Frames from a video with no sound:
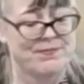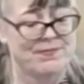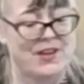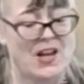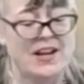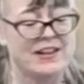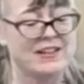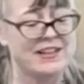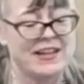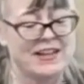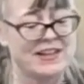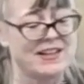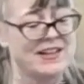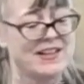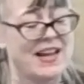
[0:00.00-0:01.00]
Kind of like
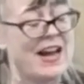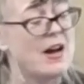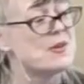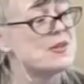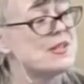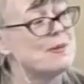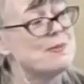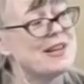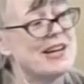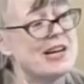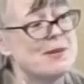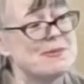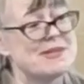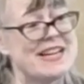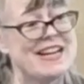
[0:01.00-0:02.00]
how
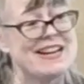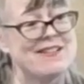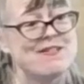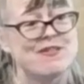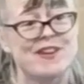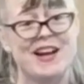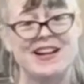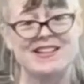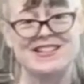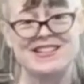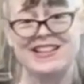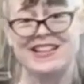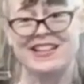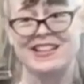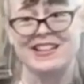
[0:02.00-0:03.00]
sometimes hand
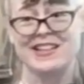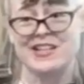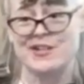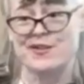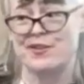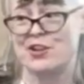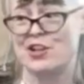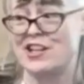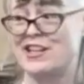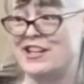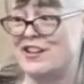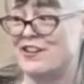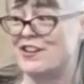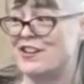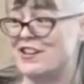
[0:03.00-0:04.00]
fasting is for a
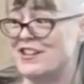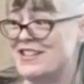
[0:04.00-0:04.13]
year and a